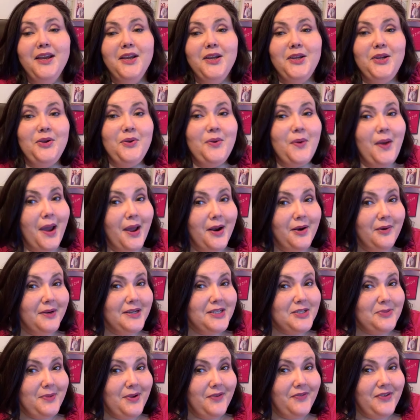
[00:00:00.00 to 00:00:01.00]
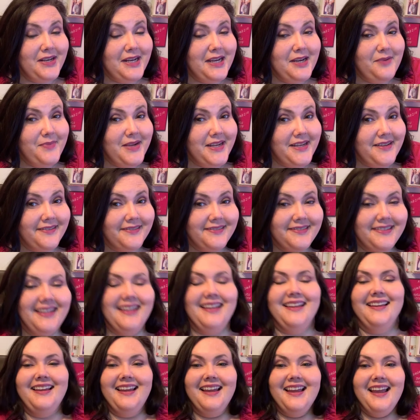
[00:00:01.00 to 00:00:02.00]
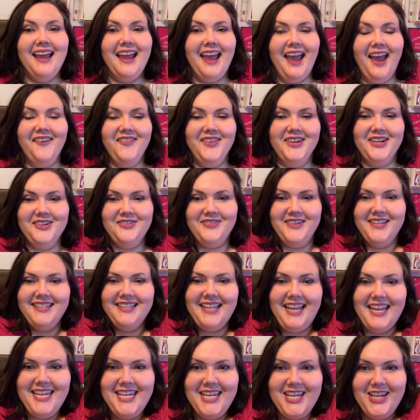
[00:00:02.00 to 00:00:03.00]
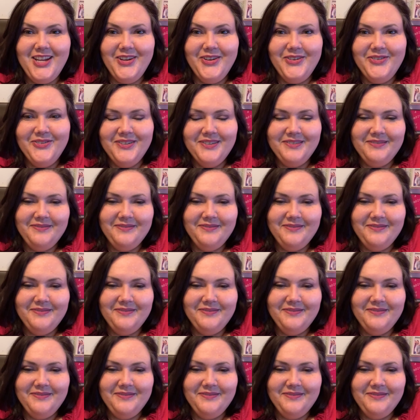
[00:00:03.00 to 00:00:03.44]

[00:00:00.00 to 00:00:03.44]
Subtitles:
You know how to reach me if you need me. Have a good one. Thank you.